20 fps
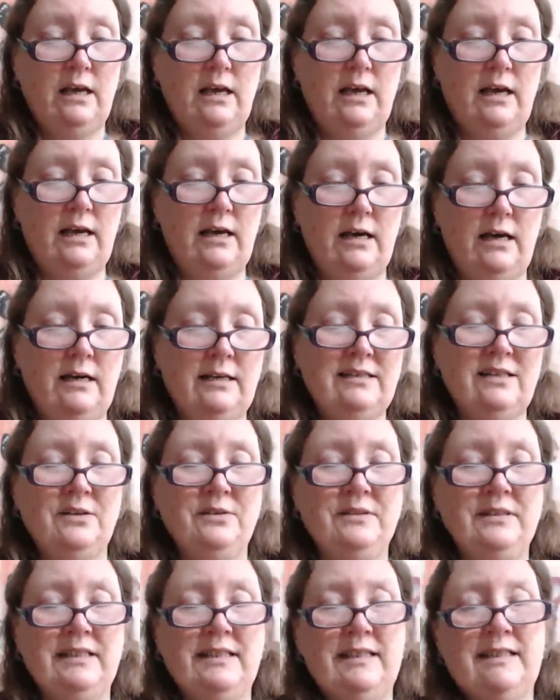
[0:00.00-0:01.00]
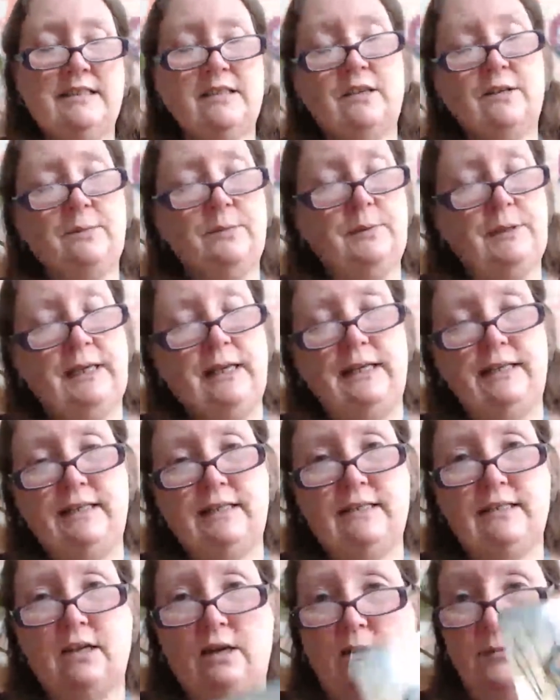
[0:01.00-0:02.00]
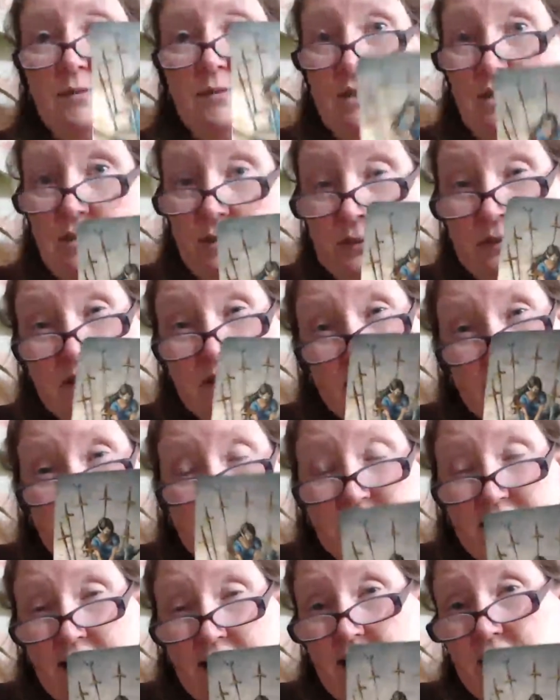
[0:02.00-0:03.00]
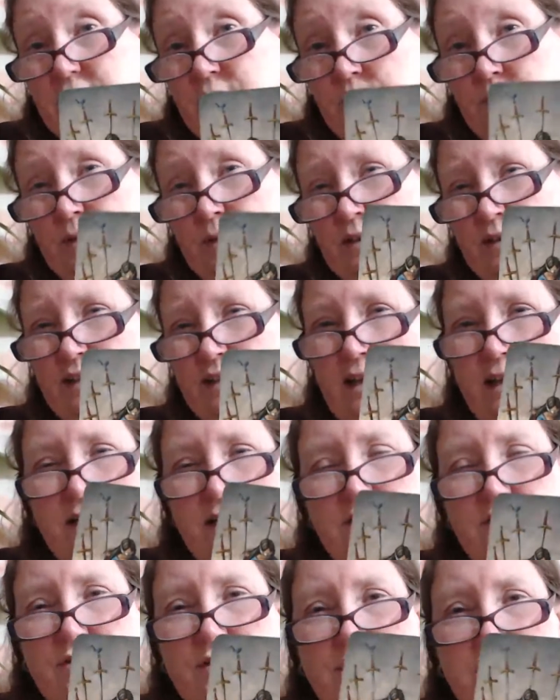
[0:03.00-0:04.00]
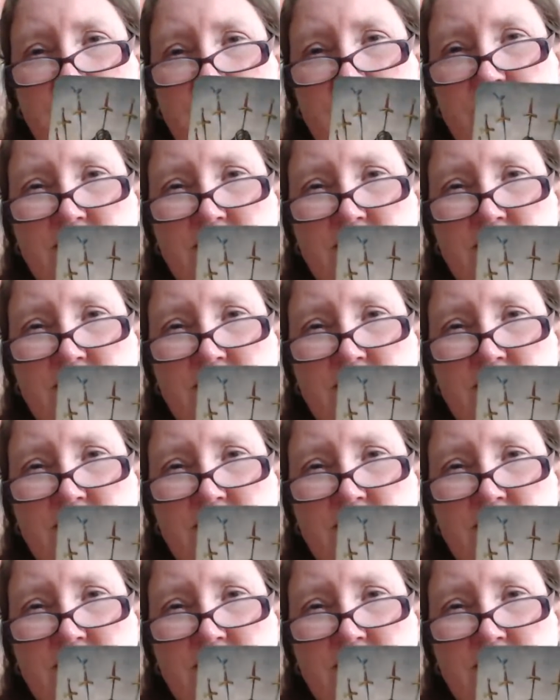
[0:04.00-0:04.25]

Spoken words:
I don't think it's going to be any time soon that you get communication,